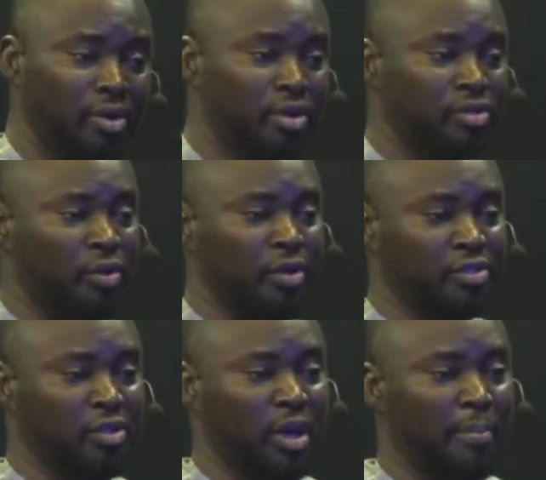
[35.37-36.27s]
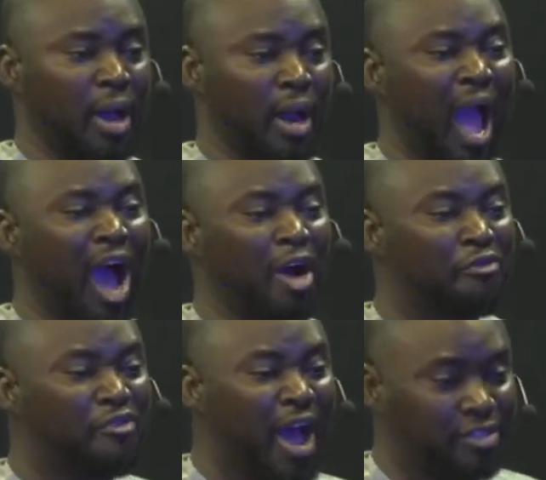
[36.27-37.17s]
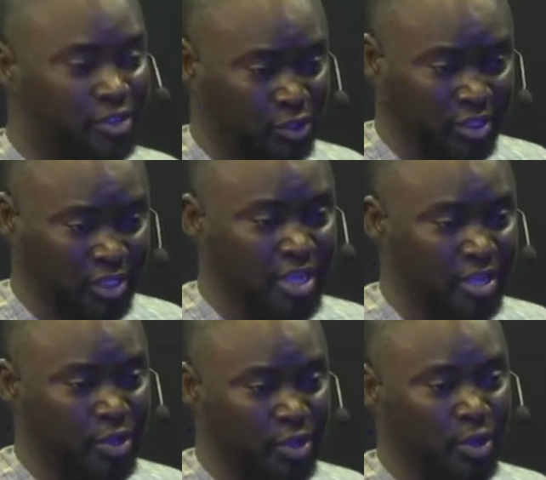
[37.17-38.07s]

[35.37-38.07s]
So it's not about how fast you think you are.